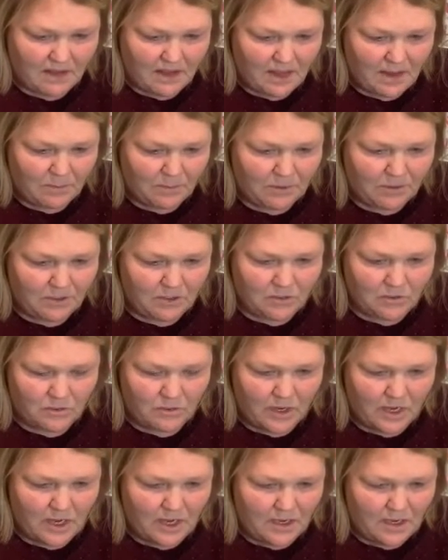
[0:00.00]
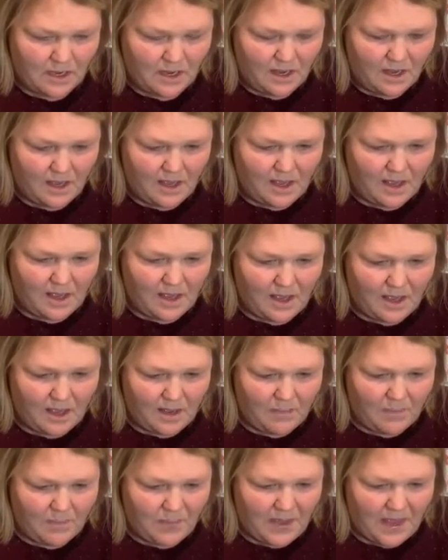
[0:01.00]
able to join,
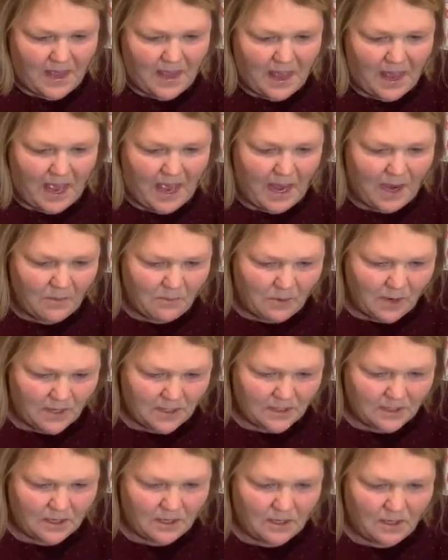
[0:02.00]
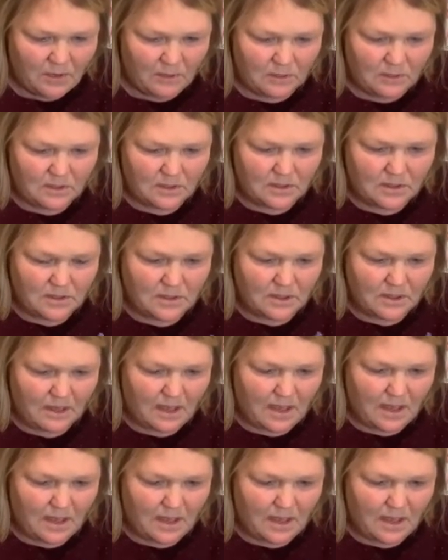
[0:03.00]
but I want to host